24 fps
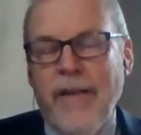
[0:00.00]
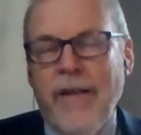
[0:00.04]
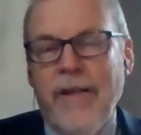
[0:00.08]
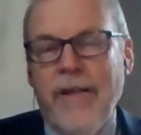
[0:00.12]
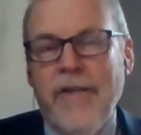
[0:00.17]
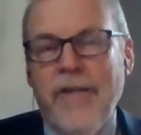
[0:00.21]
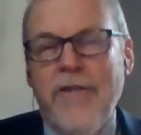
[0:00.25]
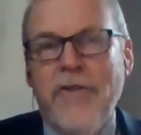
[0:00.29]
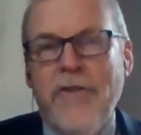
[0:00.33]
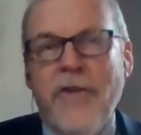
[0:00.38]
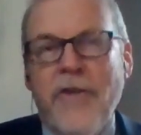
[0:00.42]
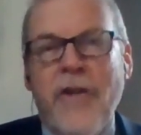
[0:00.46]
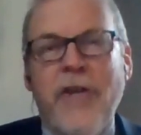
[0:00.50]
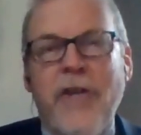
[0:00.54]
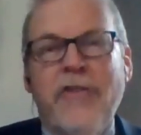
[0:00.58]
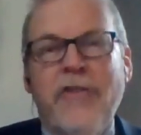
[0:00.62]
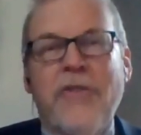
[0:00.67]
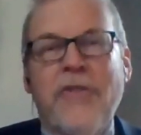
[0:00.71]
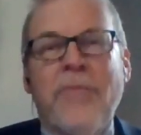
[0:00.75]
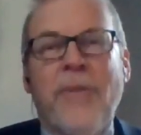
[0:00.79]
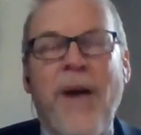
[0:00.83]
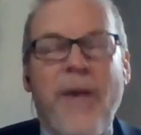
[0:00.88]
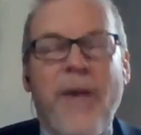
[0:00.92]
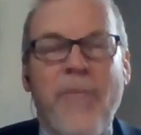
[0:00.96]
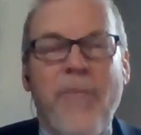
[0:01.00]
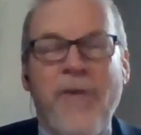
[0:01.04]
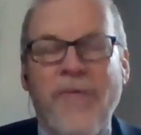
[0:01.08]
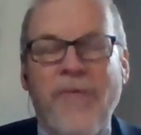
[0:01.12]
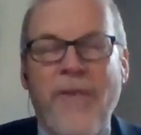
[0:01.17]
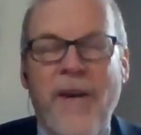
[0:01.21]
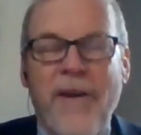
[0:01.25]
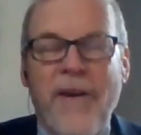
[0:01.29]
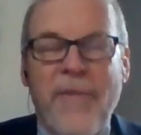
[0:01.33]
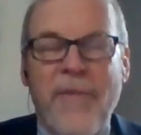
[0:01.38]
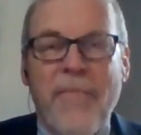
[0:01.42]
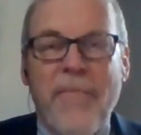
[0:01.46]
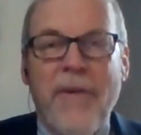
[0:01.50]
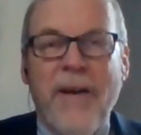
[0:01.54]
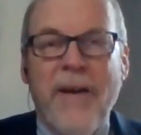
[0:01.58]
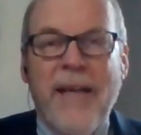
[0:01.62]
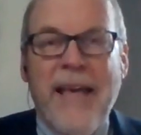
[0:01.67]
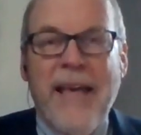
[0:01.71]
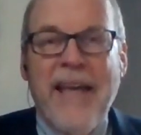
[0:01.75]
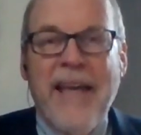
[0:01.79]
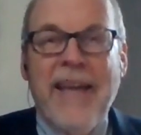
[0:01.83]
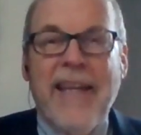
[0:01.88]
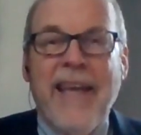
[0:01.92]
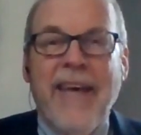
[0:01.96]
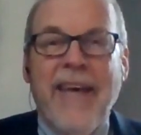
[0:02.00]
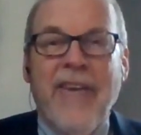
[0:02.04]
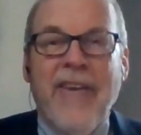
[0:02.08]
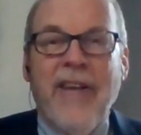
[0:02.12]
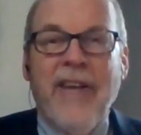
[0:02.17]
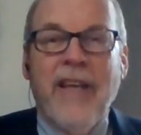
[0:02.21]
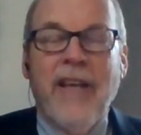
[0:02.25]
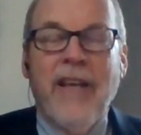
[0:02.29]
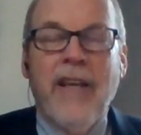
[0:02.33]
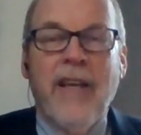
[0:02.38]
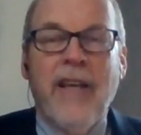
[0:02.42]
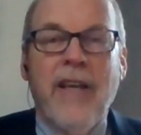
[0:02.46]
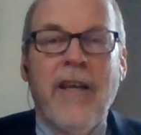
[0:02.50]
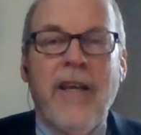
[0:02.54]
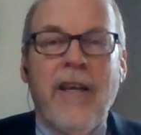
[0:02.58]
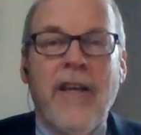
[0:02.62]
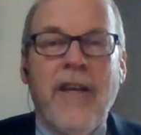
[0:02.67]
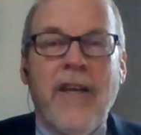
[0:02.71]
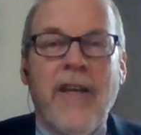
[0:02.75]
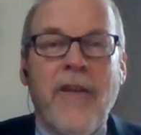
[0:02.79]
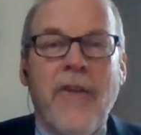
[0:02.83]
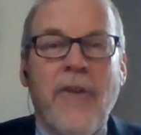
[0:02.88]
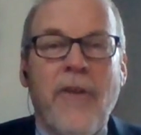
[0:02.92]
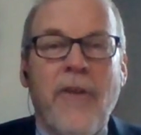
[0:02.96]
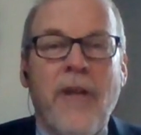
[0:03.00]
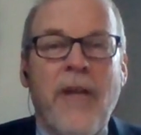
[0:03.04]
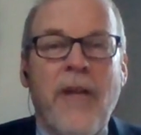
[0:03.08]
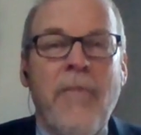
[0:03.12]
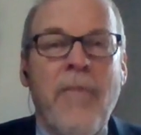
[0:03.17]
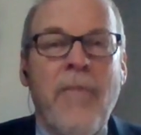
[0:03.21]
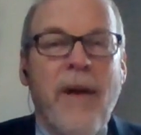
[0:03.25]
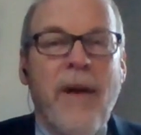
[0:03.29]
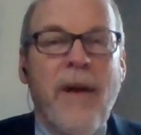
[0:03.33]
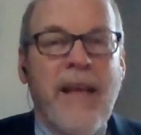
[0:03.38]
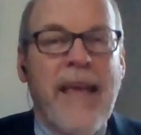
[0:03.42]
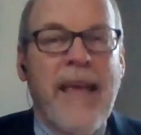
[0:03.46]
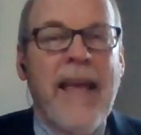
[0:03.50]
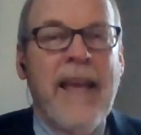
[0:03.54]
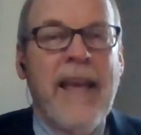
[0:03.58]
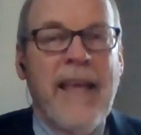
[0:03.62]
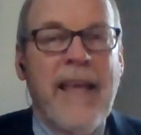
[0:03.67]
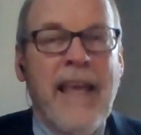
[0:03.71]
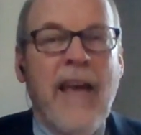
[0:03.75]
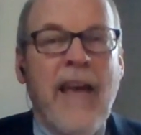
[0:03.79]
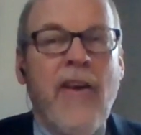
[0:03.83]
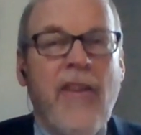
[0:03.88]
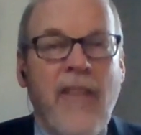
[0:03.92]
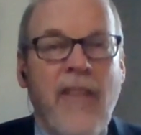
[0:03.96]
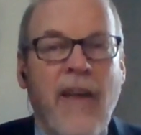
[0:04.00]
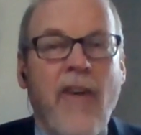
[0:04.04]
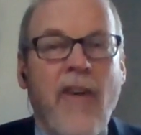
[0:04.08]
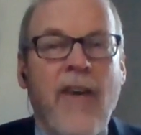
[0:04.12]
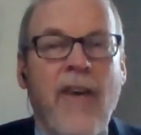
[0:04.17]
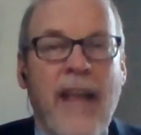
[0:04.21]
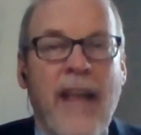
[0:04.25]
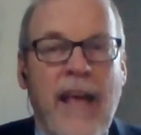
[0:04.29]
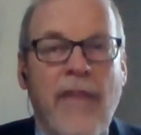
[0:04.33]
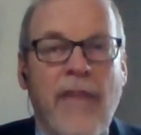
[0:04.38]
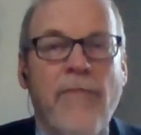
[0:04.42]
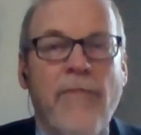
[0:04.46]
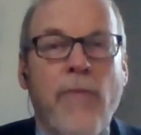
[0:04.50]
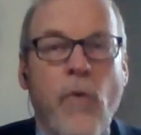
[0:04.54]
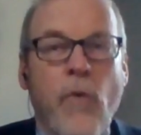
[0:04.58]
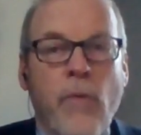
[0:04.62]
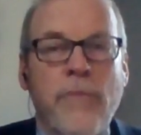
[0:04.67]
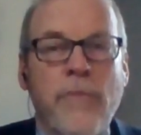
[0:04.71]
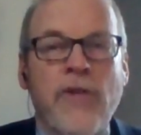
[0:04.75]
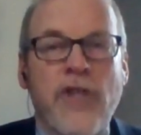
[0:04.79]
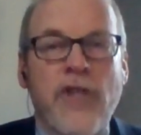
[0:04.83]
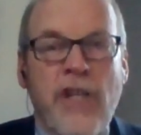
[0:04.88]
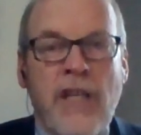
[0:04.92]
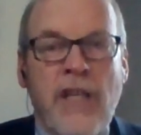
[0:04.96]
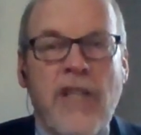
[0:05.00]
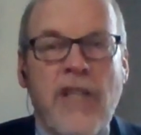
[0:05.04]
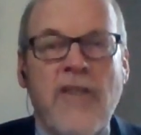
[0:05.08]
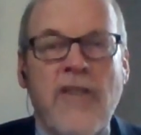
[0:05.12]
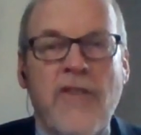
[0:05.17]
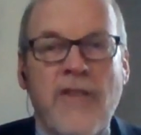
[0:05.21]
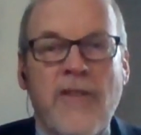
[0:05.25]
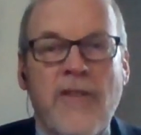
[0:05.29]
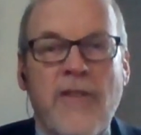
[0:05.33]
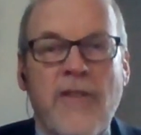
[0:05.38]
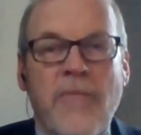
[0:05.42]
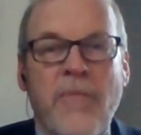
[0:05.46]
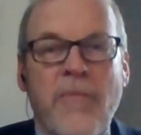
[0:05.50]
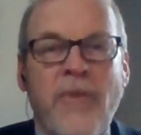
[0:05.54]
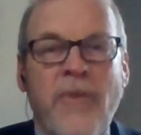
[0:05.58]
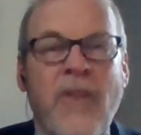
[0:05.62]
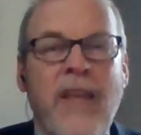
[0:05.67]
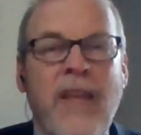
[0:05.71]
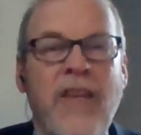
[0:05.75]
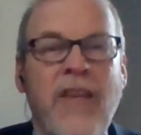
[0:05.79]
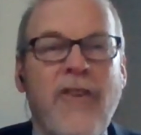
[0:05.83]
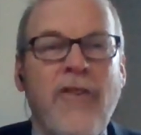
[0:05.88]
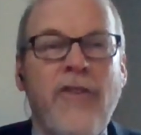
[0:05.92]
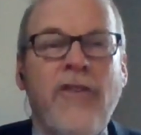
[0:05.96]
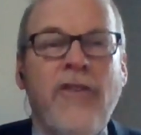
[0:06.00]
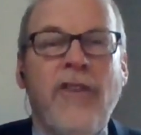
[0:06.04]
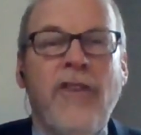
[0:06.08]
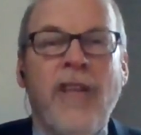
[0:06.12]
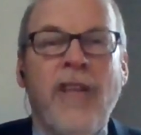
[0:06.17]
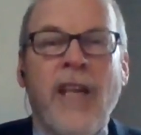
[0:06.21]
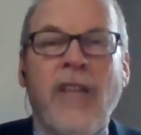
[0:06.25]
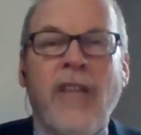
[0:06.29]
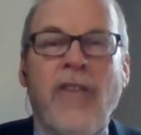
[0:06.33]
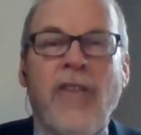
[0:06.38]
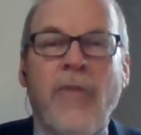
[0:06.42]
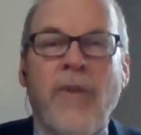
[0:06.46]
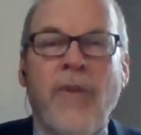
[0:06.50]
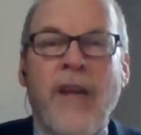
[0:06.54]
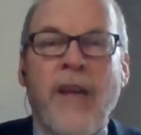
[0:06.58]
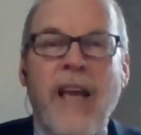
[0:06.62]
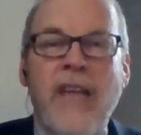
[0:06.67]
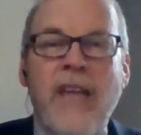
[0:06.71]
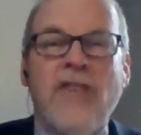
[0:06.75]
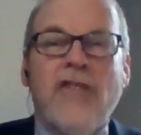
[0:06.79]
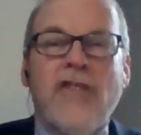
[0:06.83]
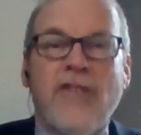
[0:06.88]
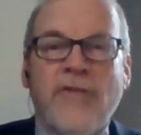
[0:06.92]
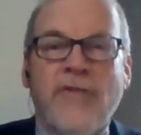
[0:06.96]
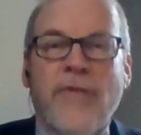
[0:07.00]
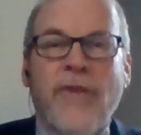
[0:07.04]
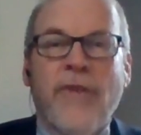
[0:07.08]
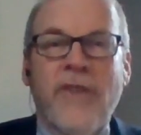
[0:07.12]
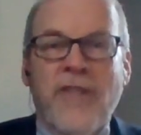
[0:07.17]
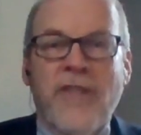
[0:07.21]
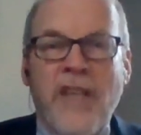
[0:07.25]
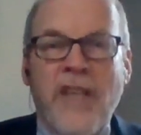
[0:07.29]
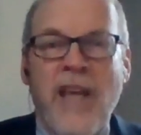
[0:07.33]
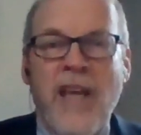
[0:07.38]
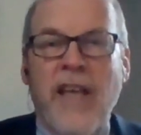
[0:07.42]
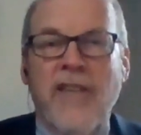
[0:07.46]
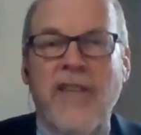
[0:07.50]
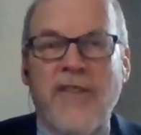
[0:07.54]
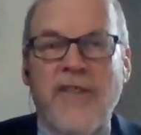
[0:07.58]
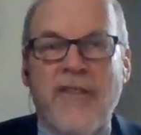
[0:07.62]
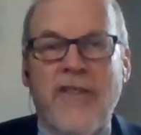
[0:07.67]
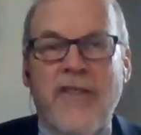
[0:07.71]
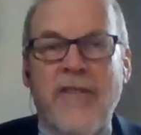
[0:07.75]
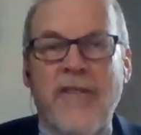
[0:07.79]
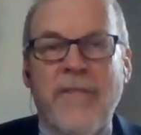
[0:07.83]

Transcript: So here's the problem we found in Buchanan County. In Buchanan County, they already had 4 machines, but they couldn't get the reagents for the tests.